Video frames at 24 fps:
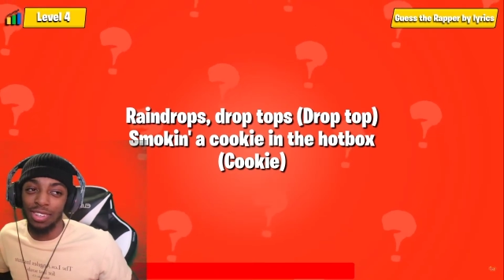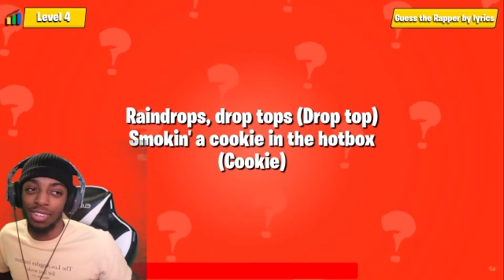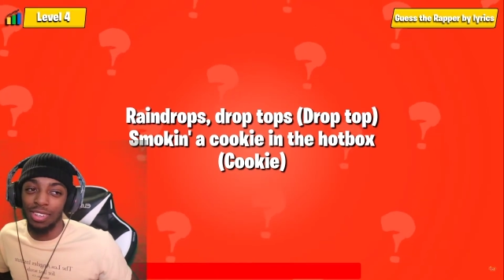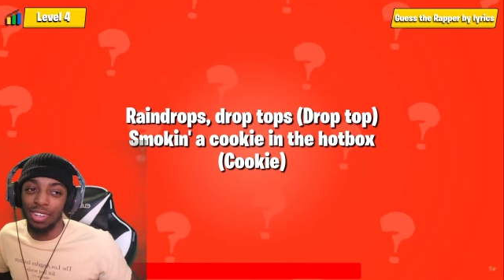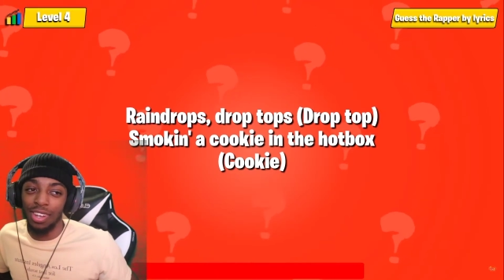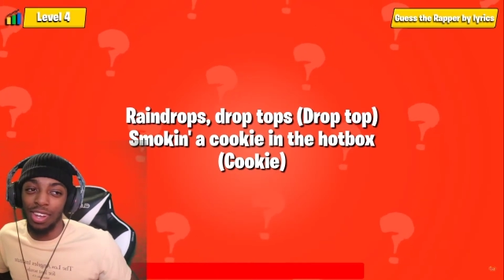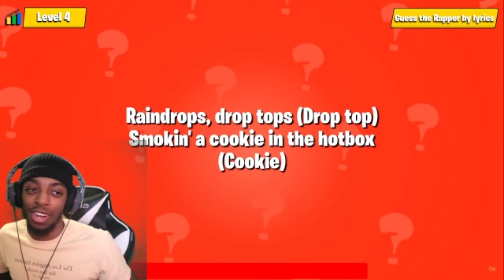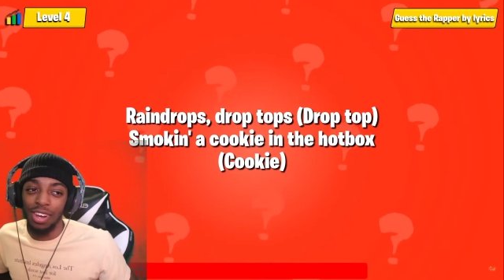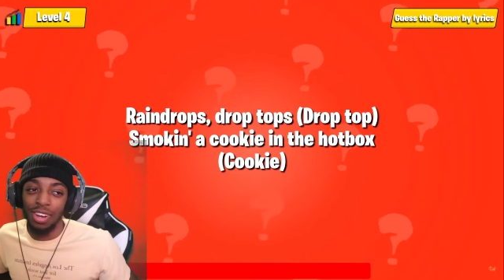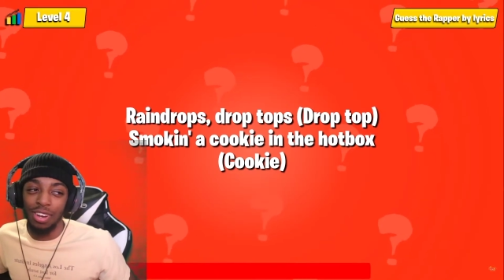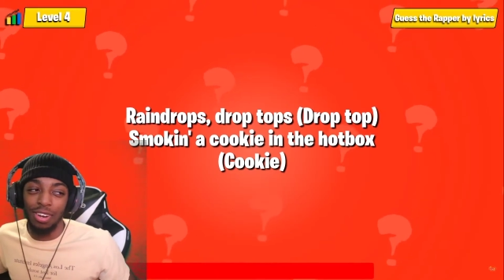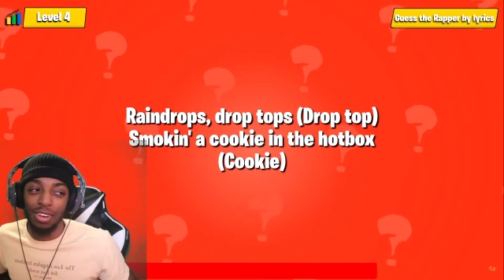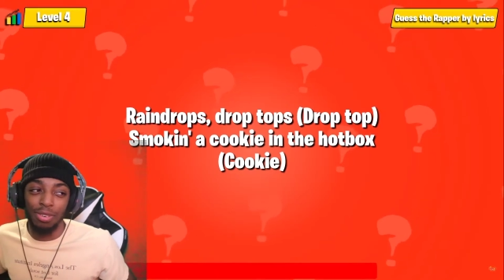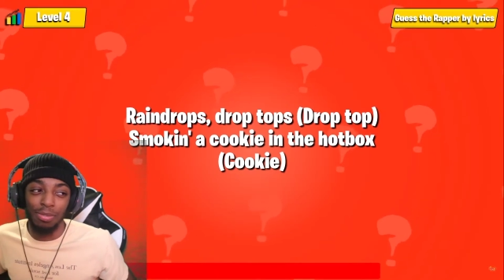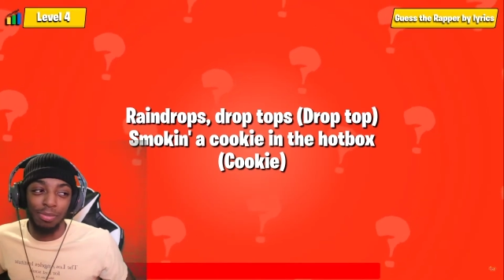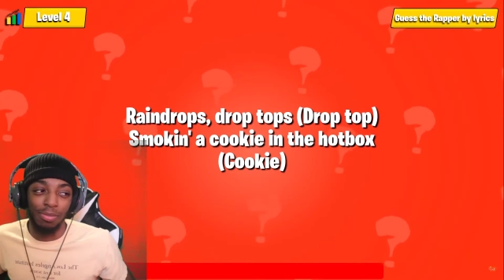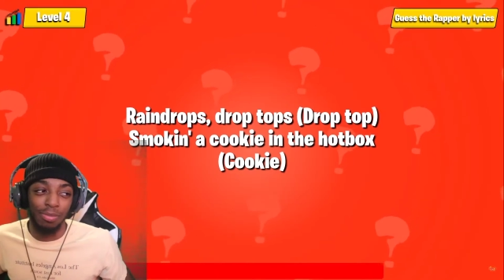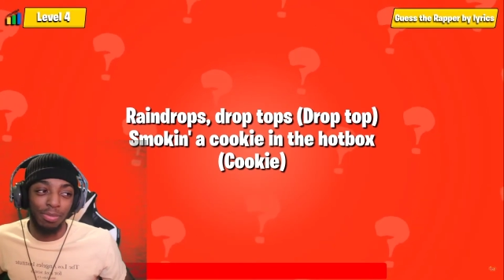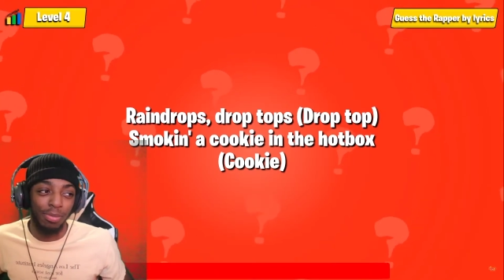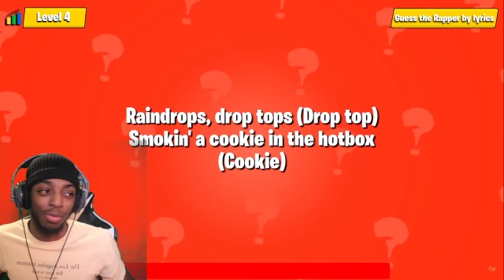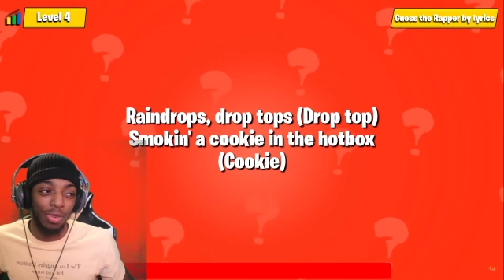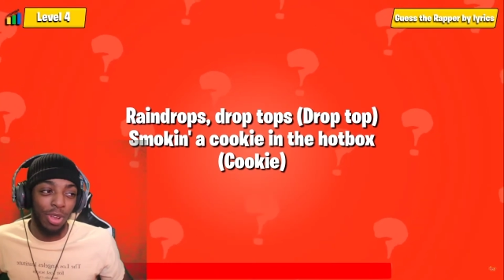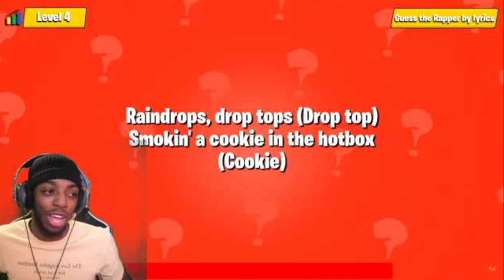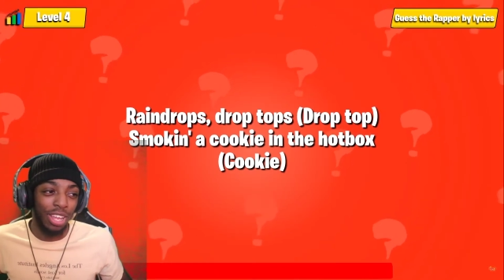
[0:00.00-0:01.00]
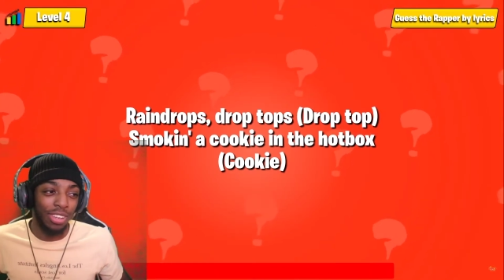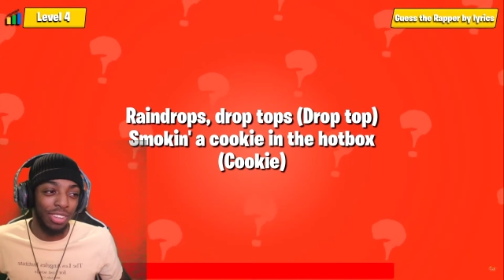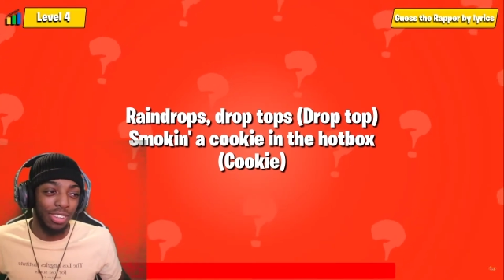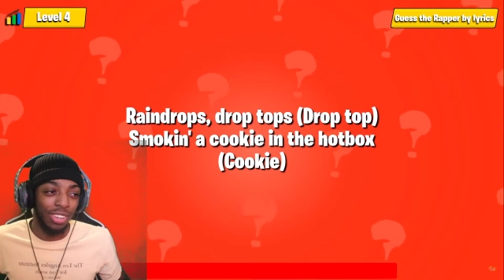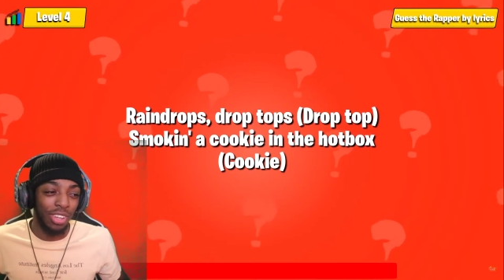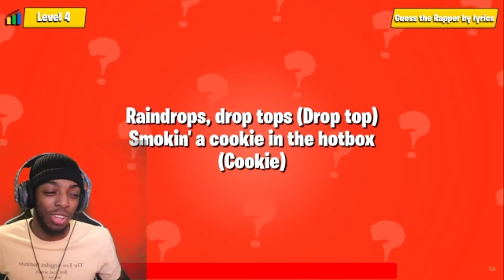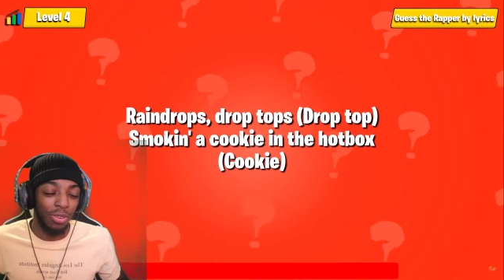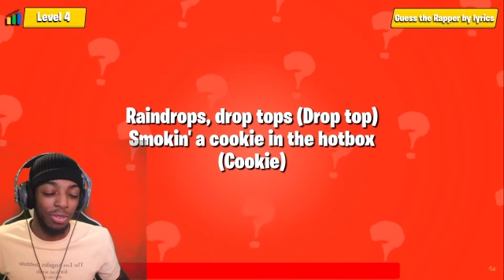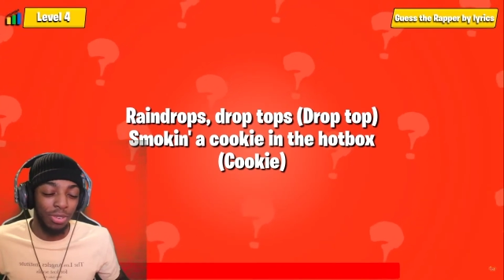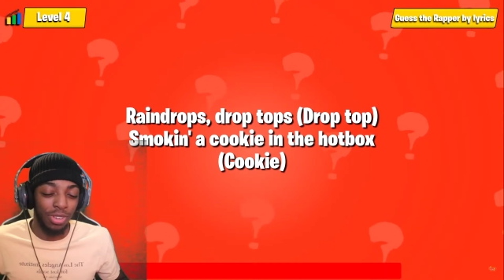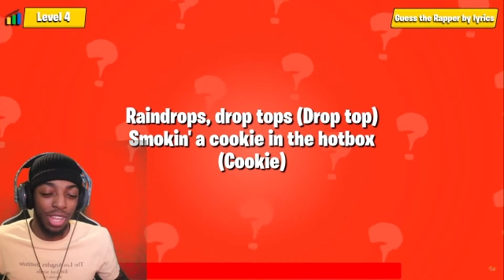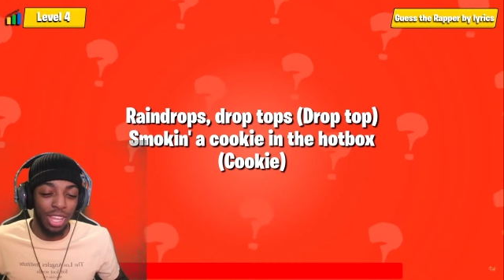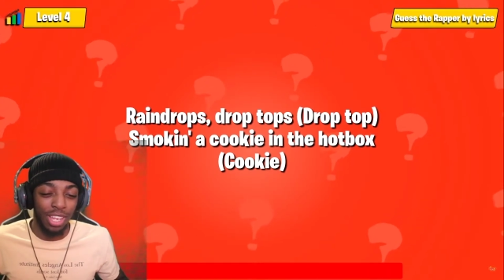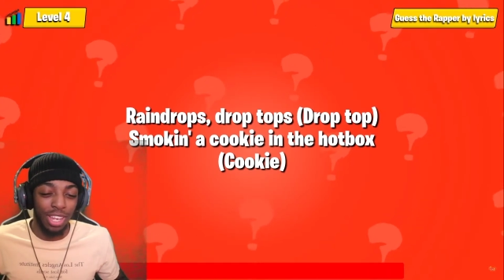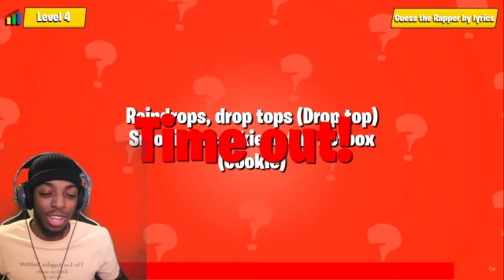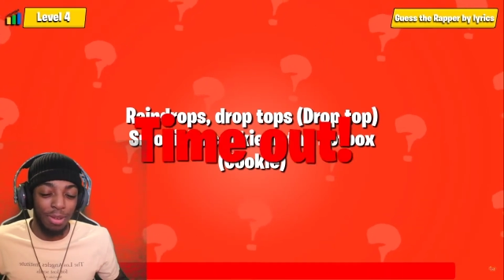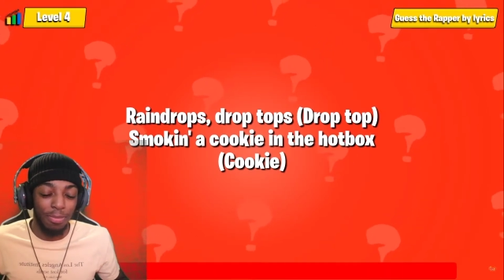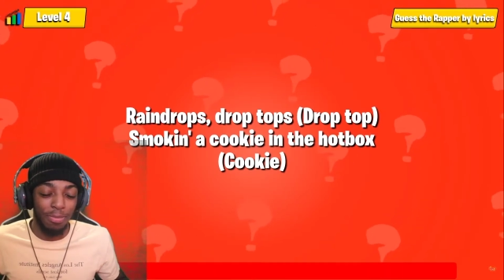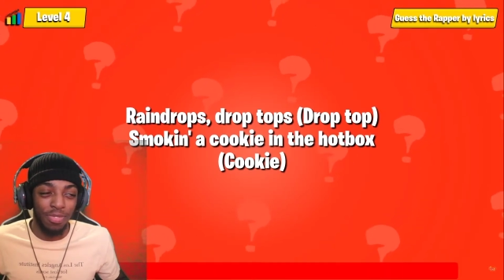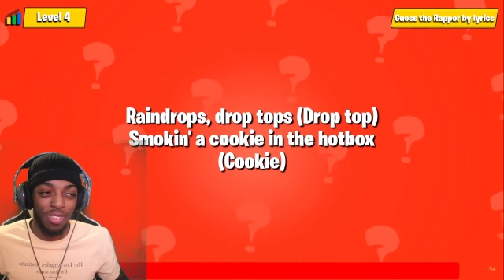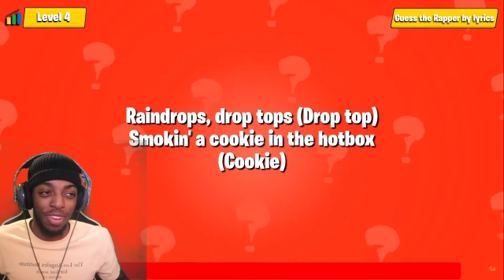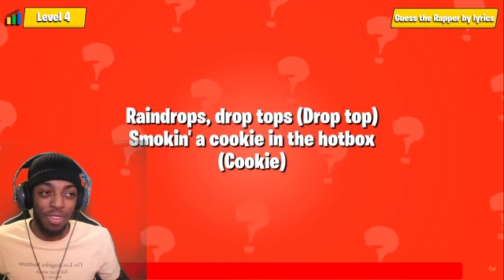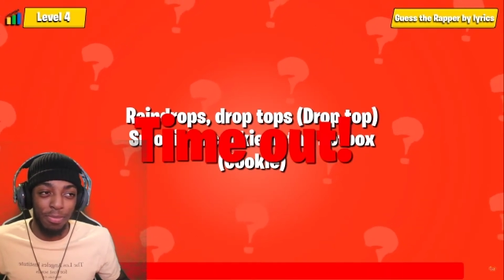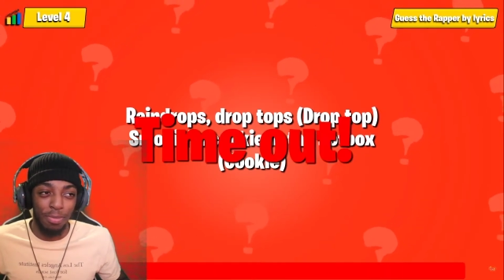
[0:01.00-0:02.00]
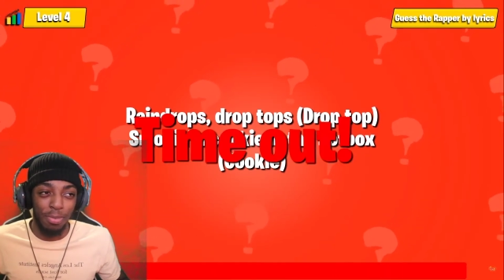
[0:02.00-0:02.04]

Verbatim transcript: Um, I have to say who said that big